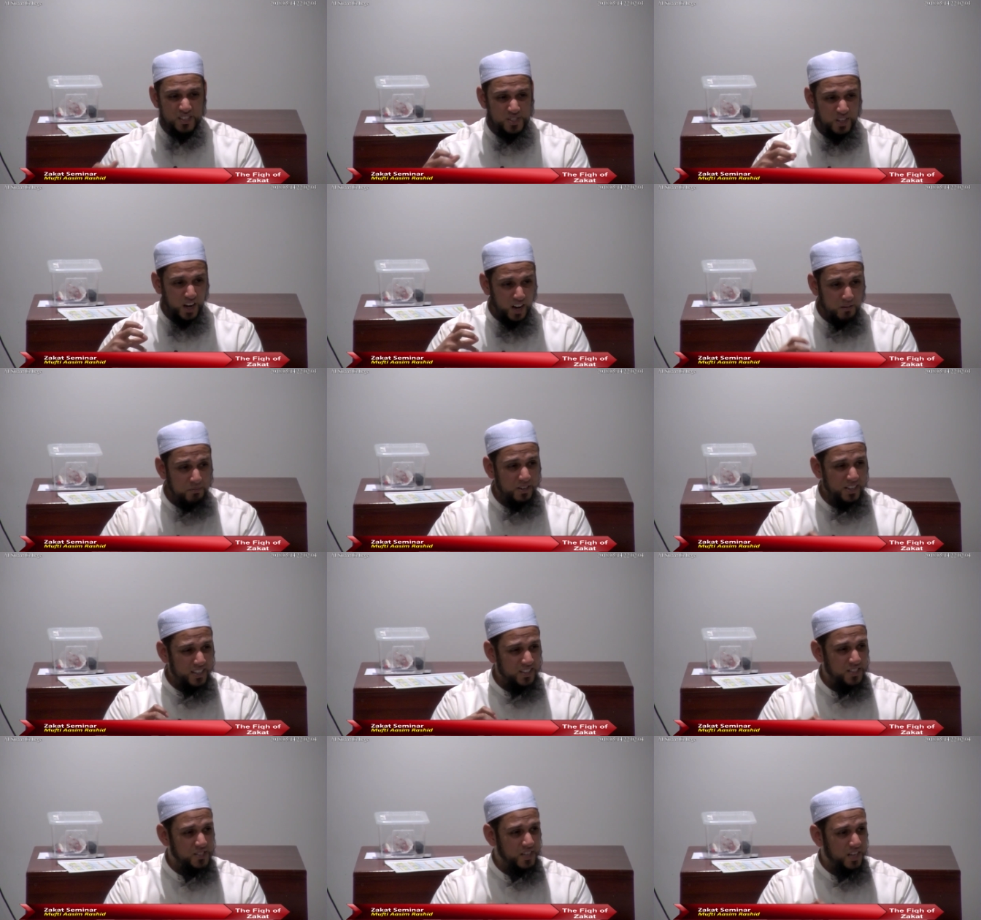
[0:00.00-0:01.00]
This amal
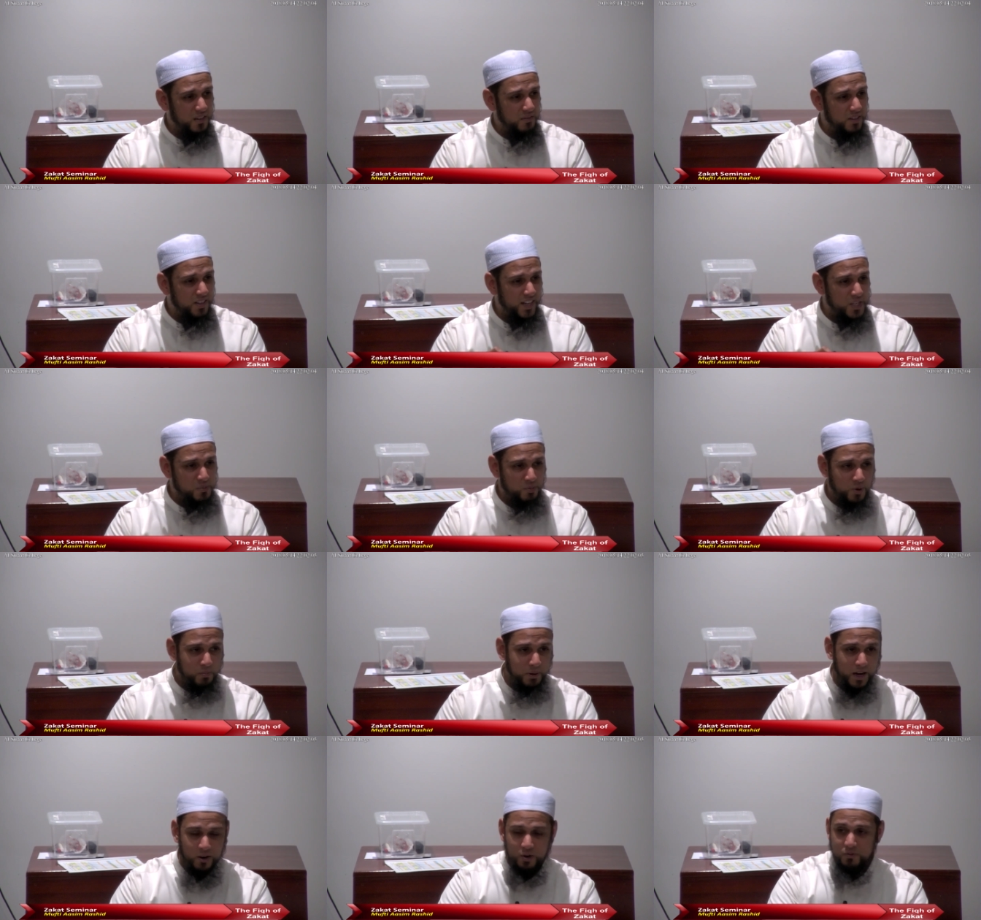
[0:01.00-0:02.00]
in the sight of Allah is
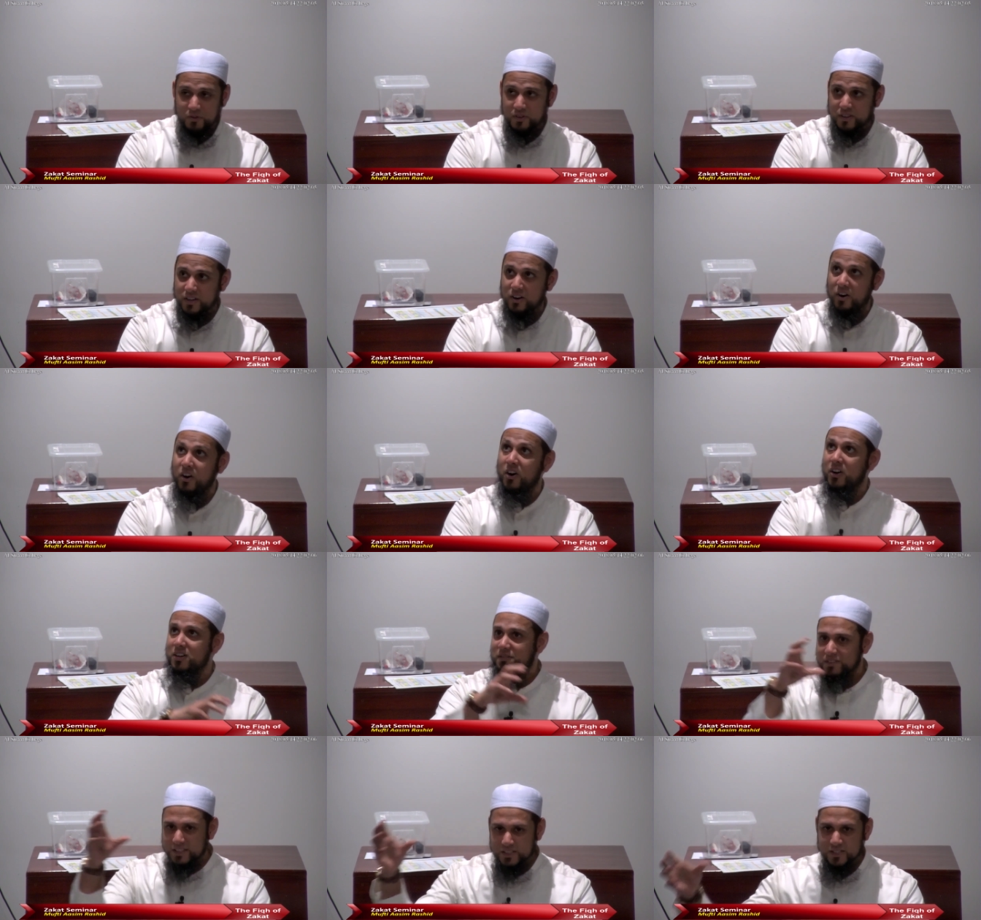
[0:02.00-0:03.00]
more powerful than
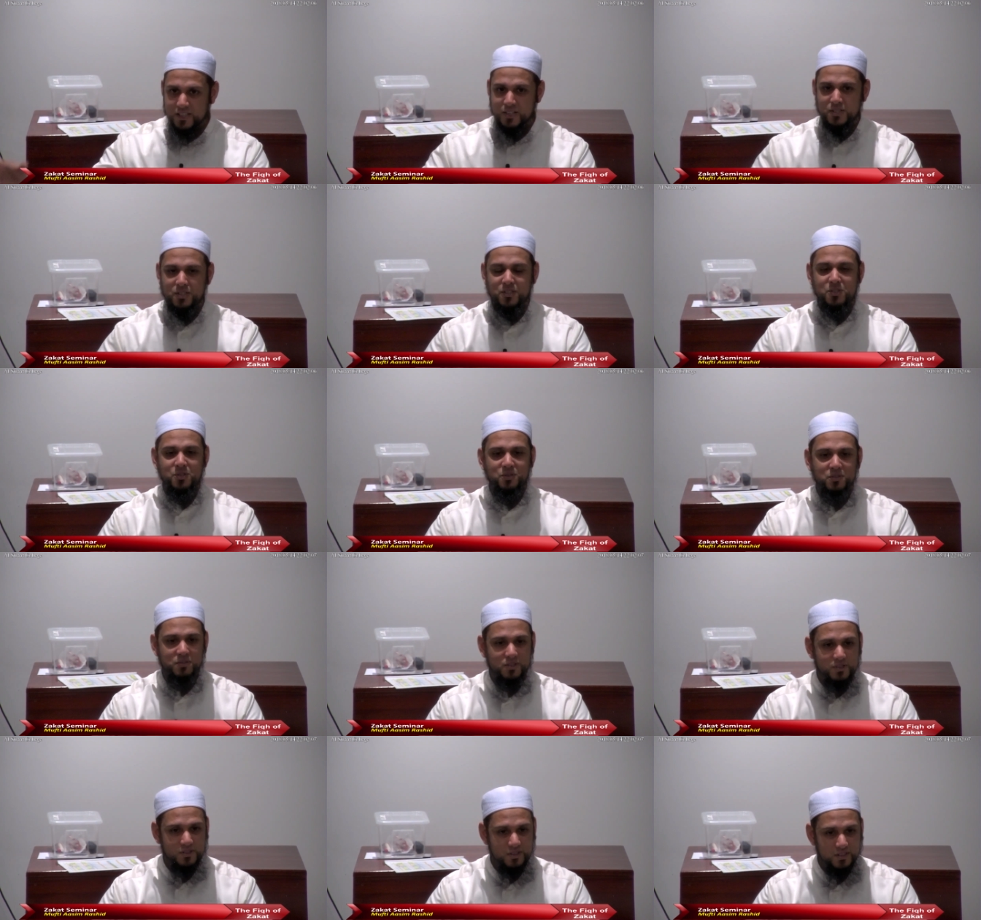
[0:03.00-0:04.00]
all of these things in this
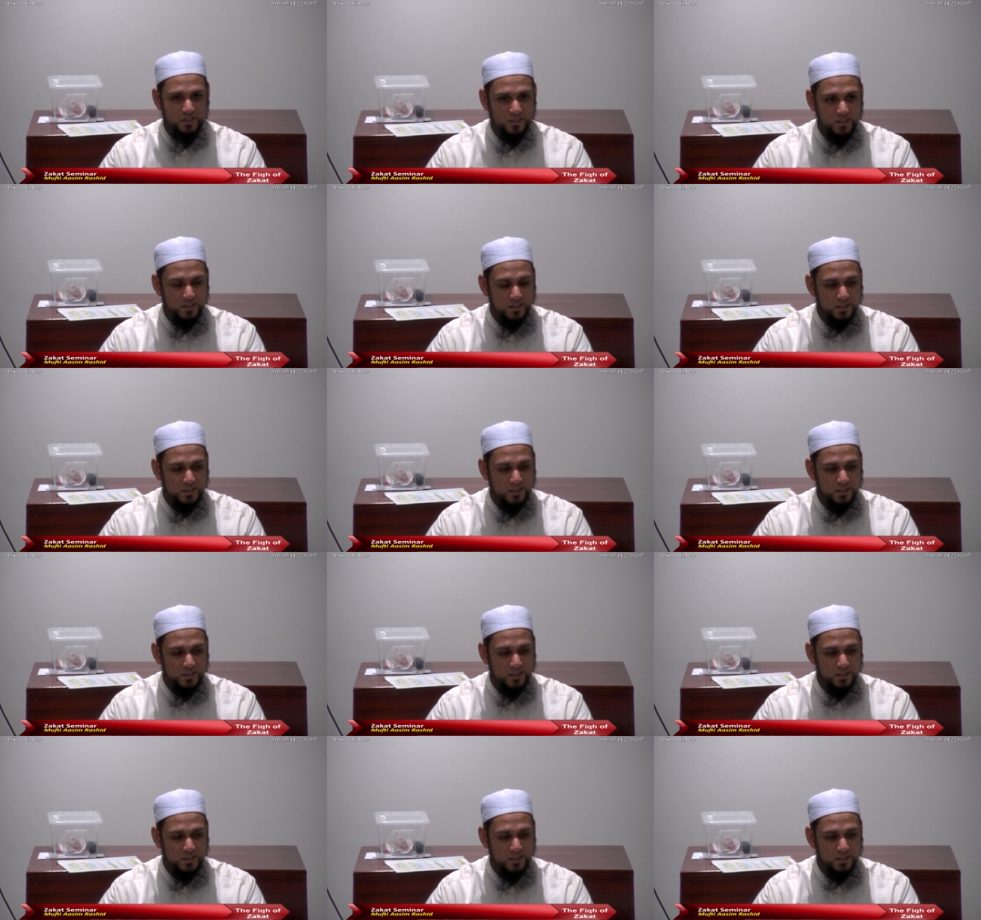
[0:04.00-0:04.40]
universe.